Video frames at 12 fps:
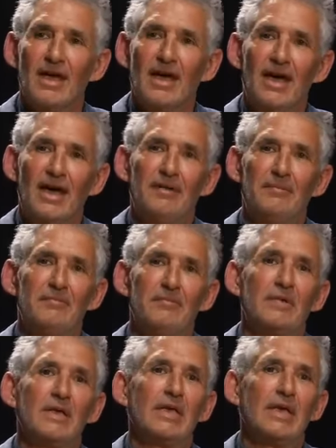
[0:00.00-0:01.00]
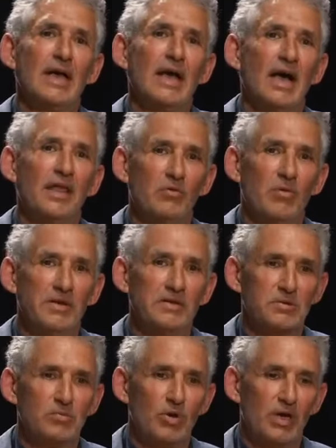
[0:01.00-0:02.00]
um, other
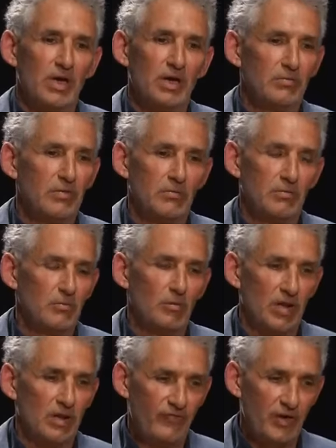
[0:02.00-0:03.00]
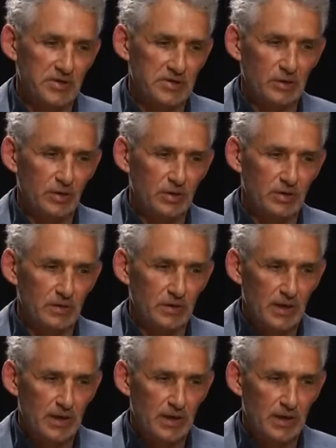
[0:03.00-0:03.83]
ones were we, one of the first to look at